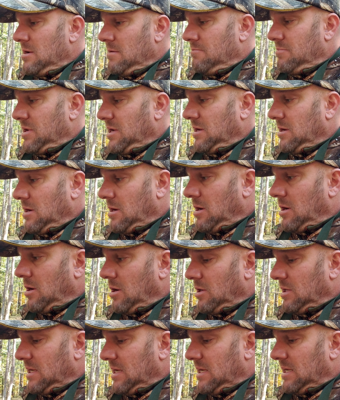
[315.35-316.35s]
But
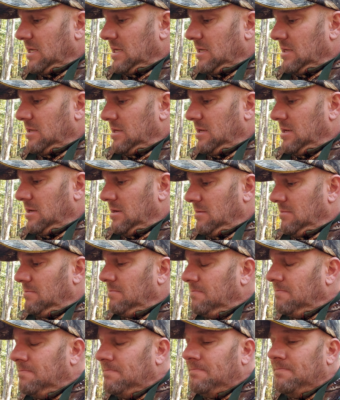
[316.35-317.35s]

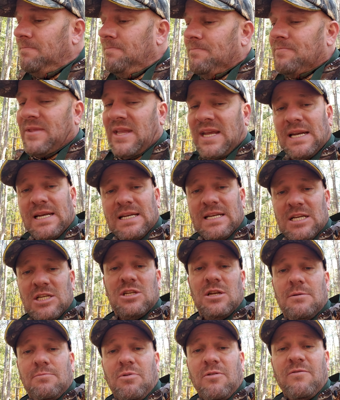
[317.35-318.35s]
in
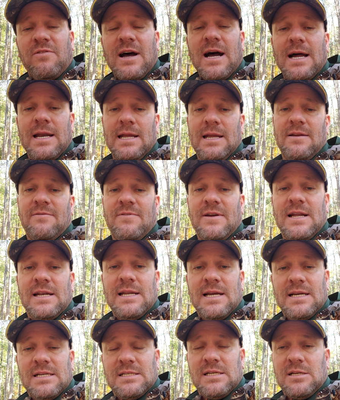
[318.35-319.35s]
addition to providing
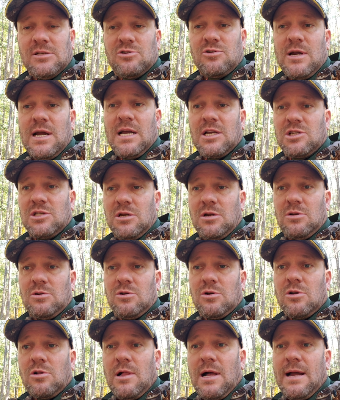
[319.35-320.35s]
fantastic traction on
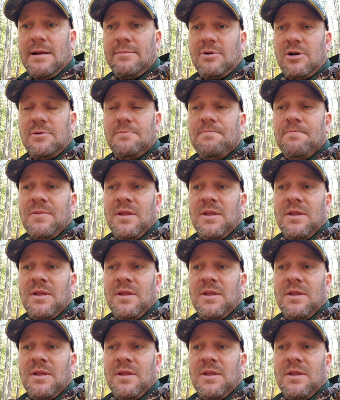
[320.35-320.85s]
your climber,